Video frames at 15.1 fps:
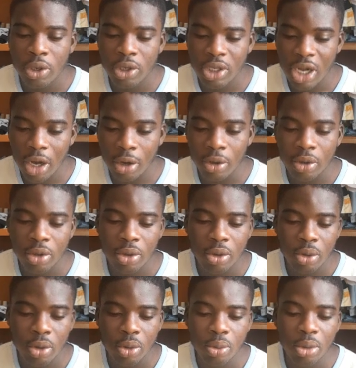Now,
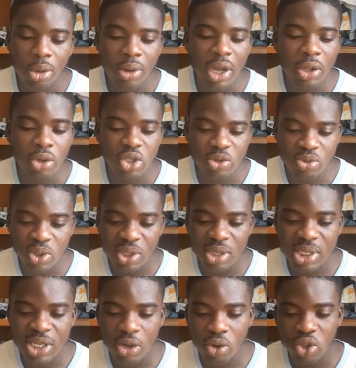required contribution
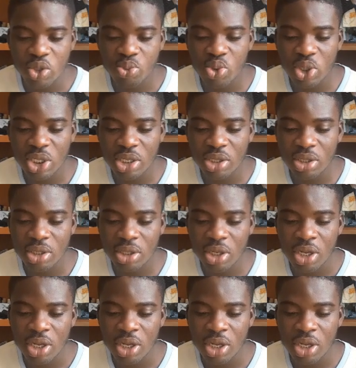is the contribution